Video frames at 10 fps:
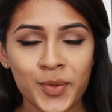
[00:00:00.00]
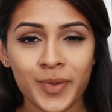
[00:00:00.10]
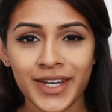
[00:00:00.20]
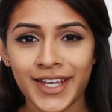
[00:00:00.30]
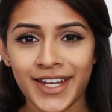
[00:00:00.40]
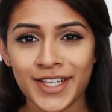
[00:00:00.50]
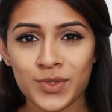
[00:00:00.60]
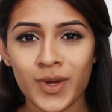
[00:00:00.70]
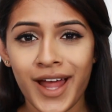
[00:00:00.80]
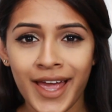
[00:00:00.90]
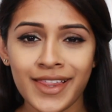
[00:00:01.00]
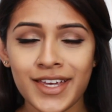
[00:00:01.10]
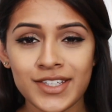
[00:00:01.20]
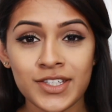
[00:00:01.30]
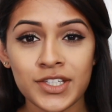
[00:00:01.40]
But it is what I
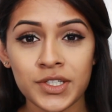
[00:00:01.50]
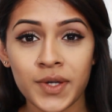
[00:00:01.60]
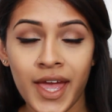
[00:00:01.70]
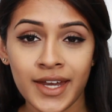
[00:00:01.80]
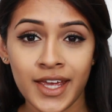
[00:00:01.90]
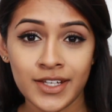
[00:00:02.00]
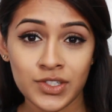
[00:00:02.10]
like to do, and I